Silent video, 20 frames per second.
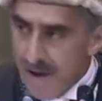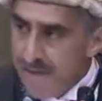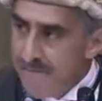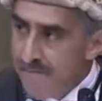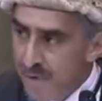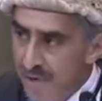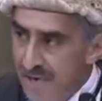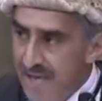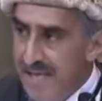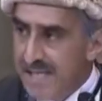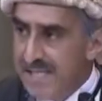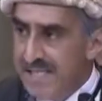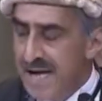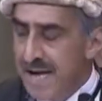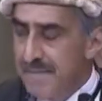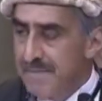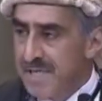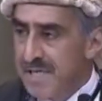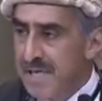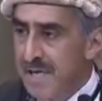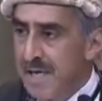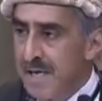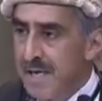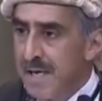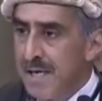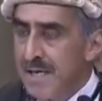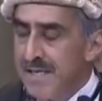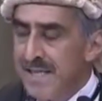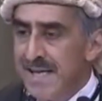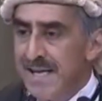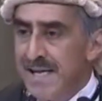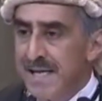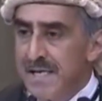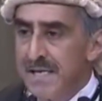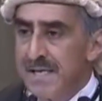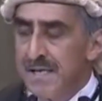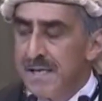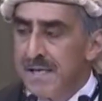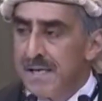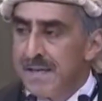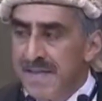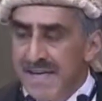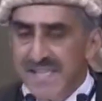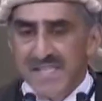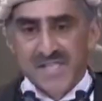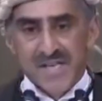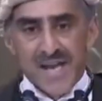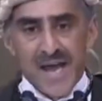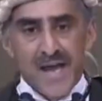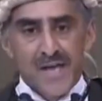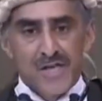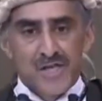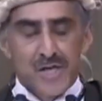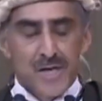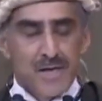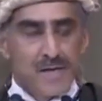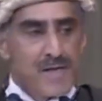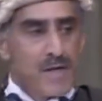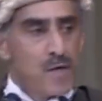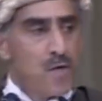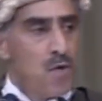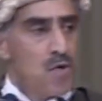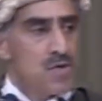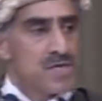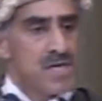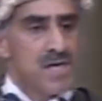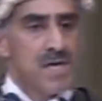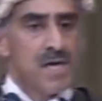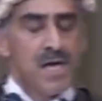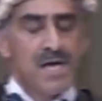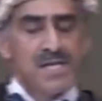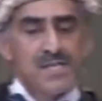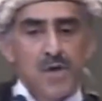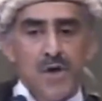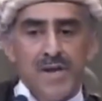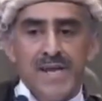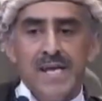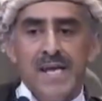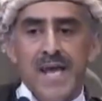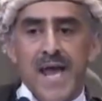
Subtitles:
I fully accept that at this stage, the court is not